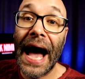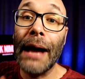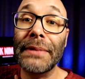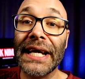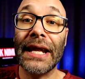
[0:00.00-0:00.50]

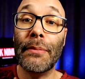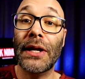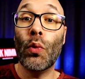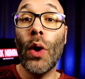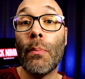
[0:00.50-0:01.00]
I'm Nick
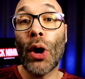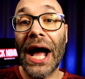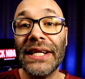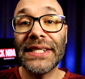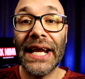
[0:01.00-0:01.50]
Nimmin. What
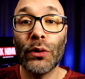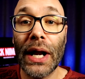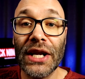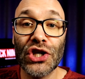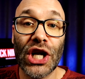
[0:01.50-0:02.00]
Brian is getting
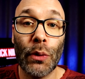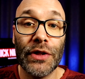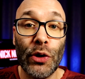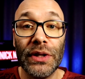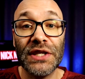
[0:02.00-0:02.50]
ready to share
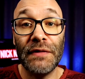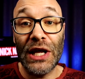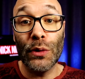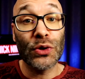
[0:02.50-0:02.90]
with you in this video